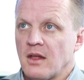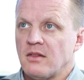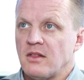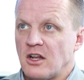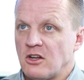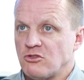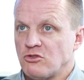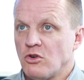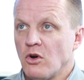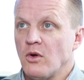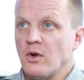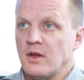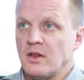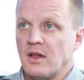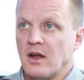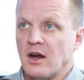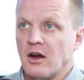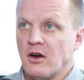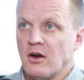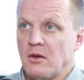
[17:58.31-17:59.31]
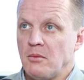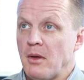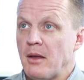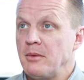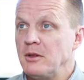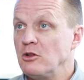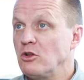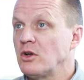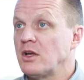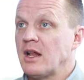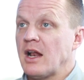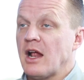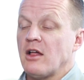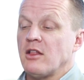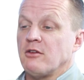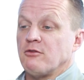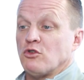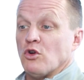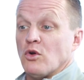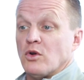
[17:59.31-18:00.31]
that is growing there, and maybe look at how
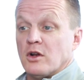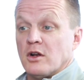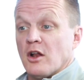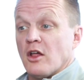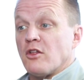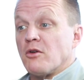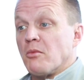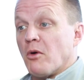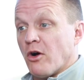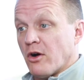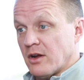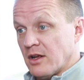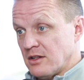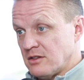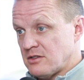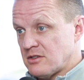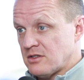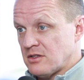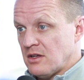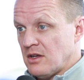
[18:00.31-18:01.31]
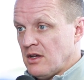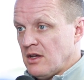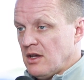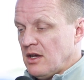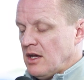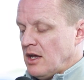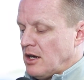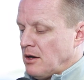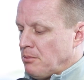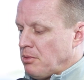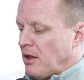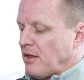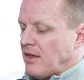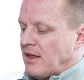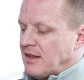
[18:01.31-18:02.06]
they've grown in other markets and apply